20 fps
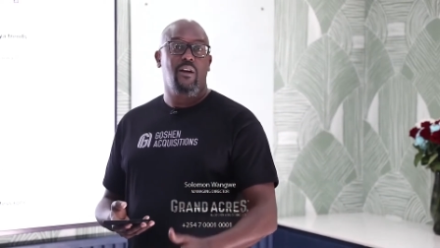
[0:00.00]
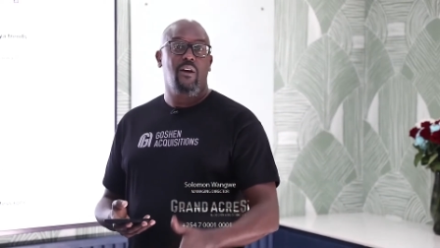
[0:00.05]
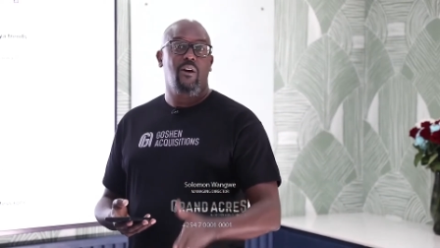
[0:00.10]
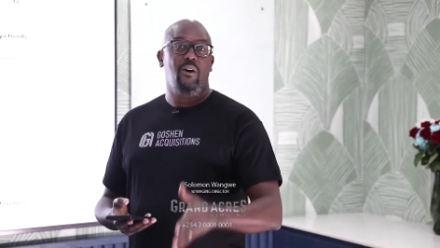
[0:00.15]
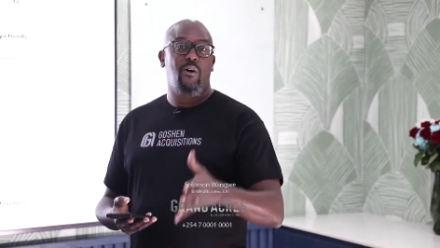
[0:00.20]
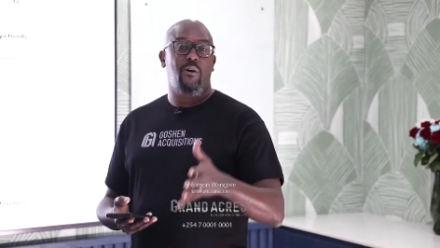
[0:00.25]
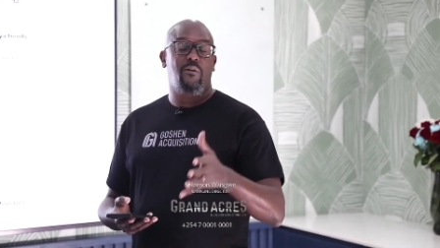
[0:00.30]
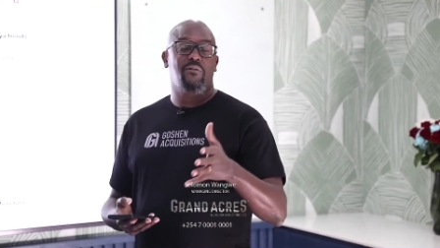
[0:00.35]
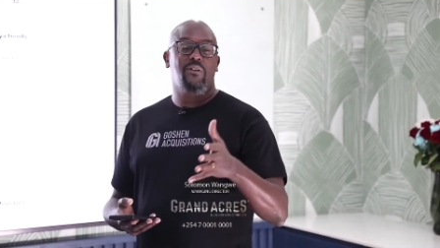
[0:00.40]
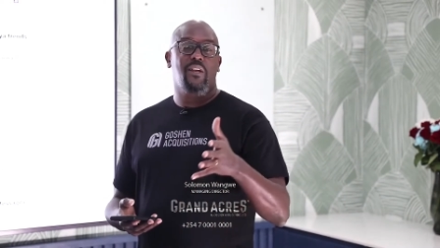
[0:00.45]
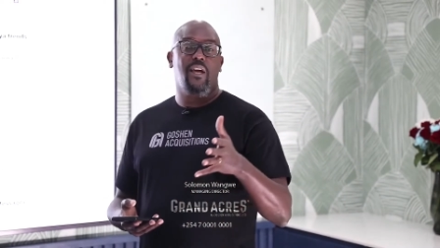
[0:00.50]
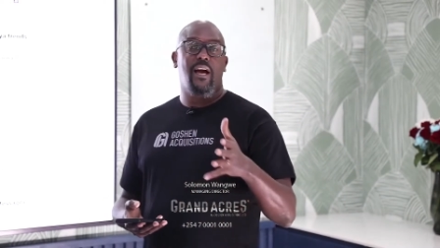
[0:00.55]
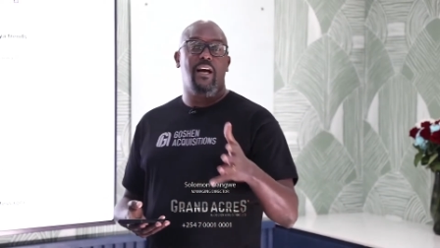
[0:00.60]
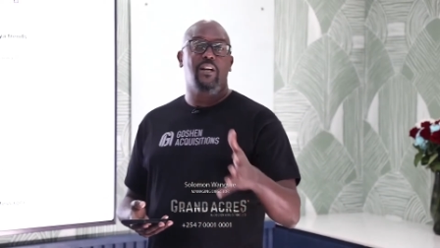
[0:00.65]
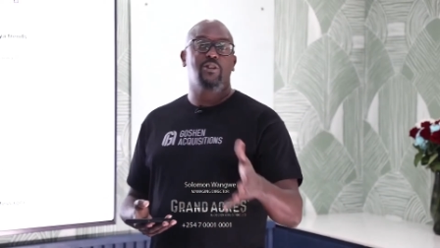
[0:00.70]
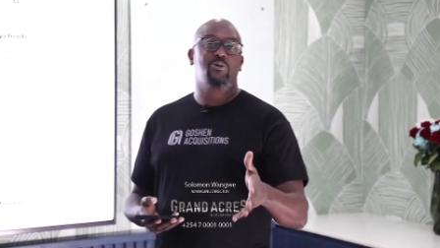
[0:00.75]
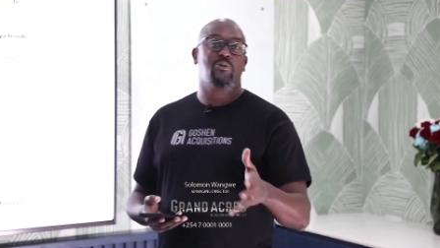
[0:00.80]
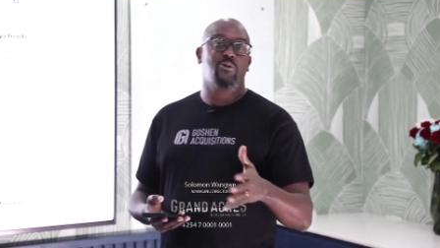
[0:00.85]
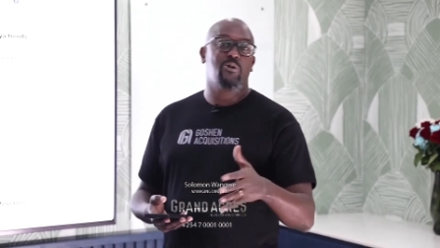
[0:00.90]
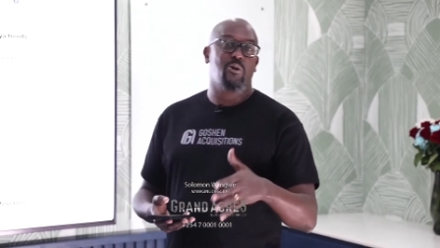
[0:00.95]
of the
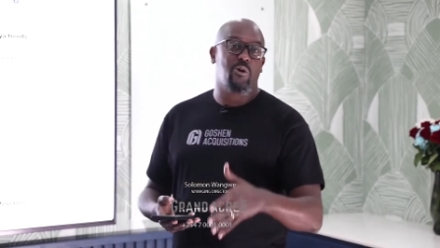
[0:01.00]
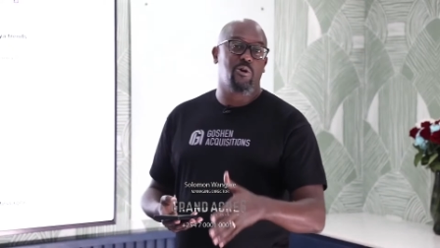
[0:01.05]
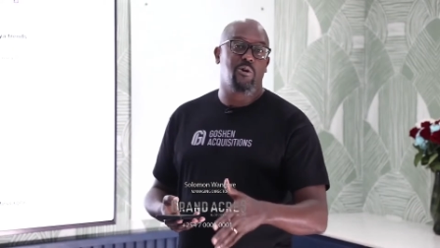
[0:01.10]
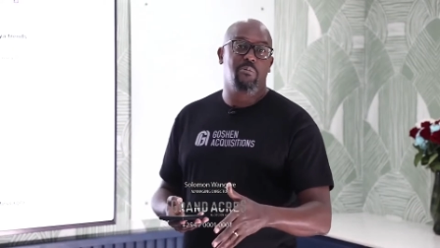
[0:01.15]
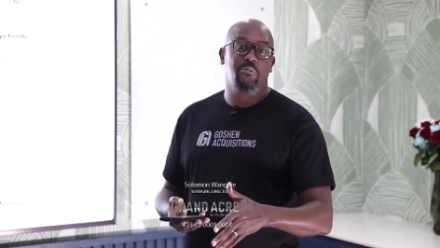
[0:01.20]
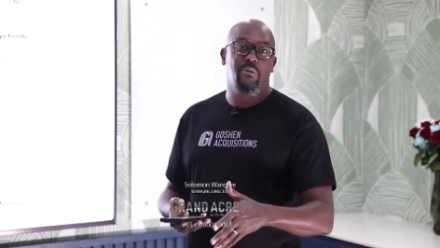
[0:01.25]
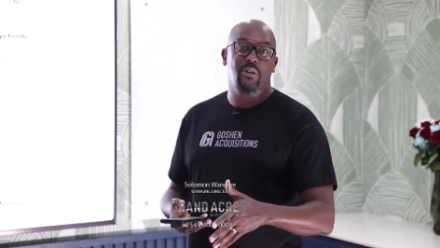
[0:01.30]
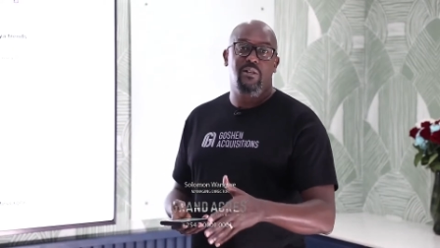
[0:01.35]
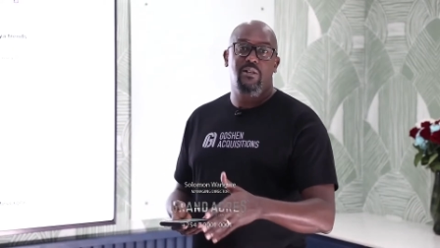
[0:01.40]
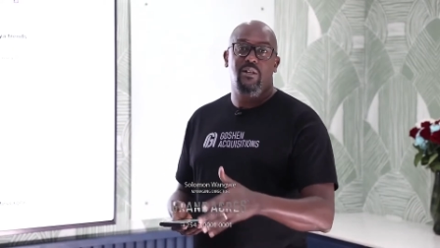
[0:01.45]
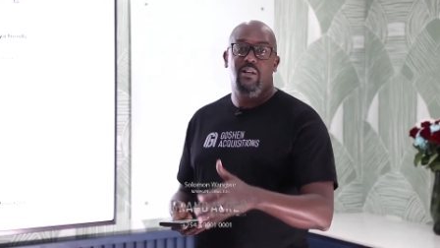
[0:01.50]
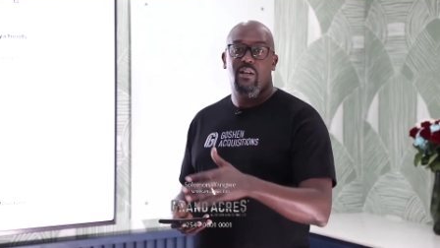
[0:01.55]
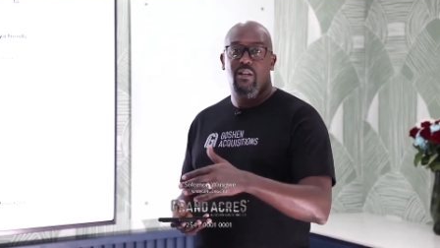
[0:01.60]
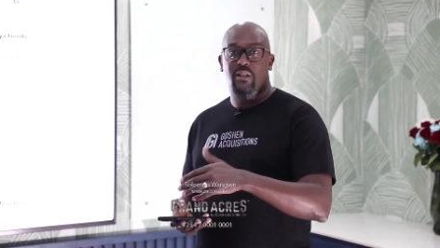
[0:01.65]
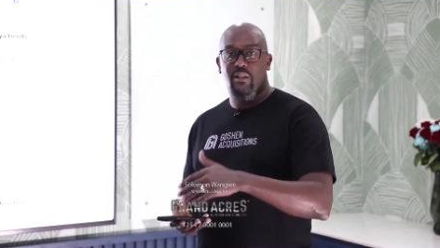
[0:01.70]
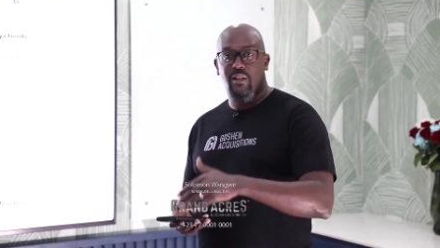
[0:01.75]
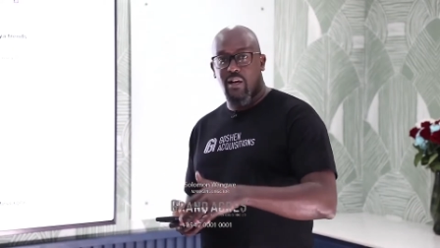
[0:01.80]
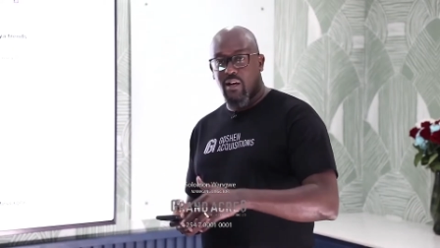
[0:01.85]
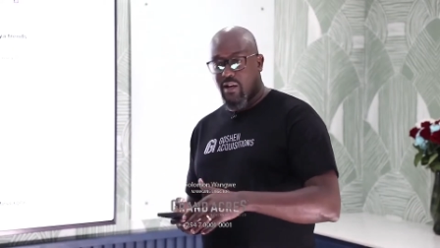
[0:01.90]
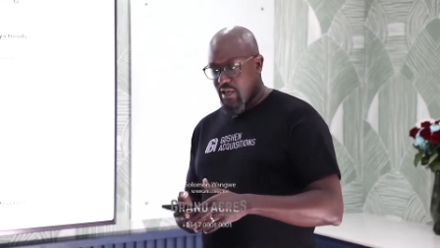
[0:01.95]
actual document
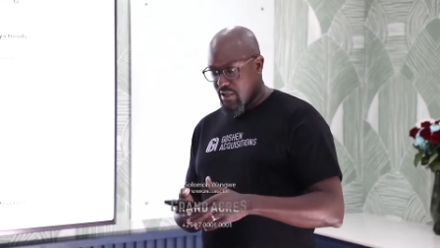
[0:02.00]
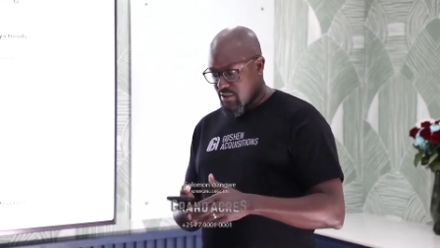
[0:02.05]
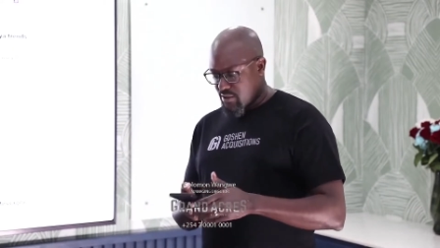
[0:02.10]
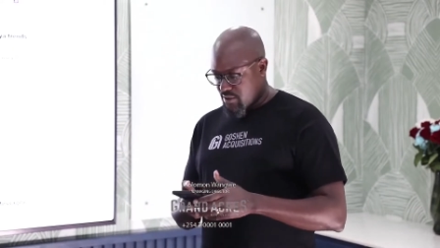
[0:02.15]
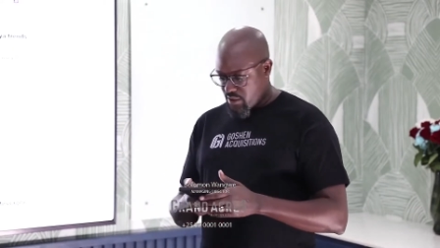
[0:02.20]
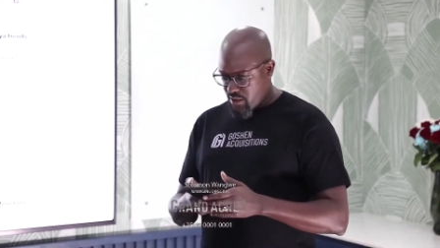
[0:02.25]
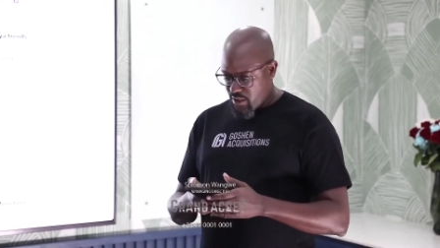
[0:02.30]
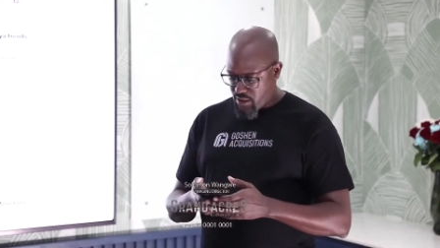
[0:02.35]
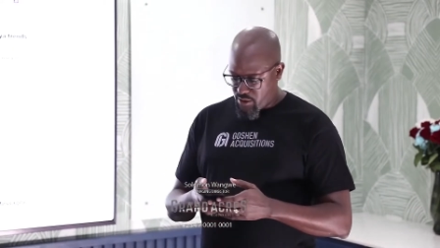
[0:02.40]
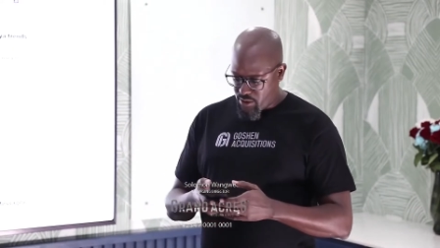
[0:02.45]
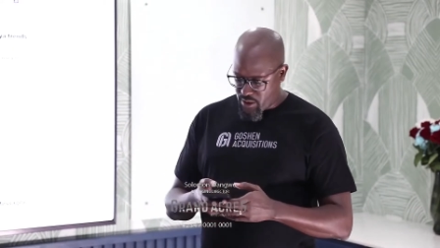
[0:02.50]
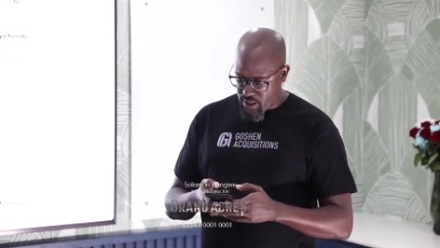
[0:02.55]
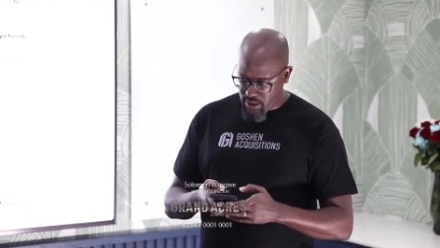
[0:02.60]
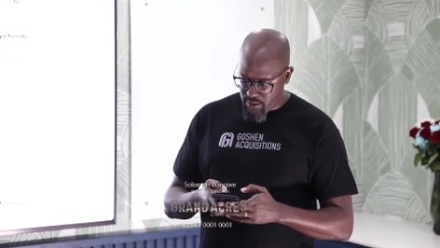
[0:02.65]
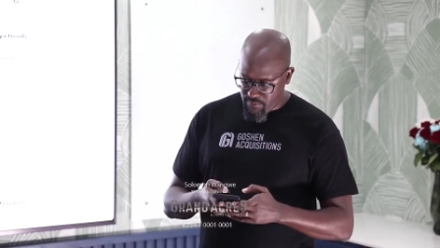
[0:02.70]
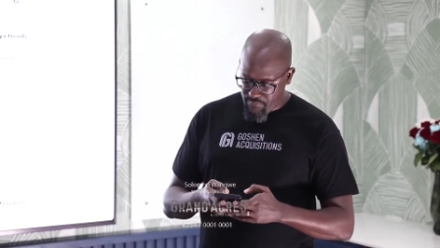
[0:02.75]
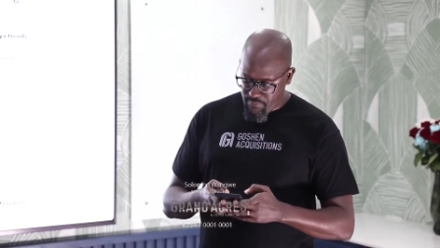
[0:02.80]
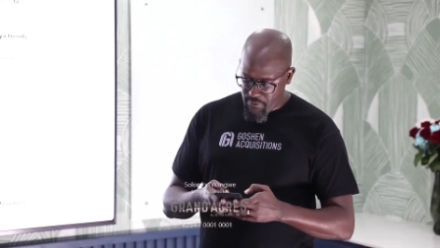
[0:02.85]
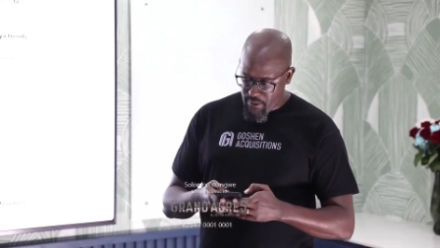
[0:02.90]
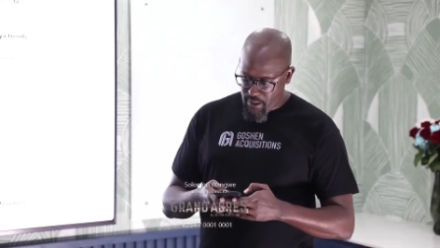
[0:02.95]
in their custody,
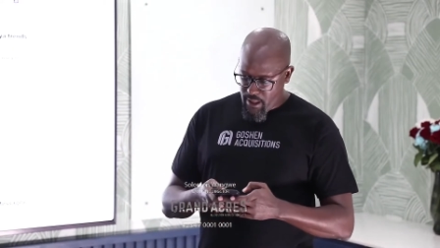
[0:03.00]
right?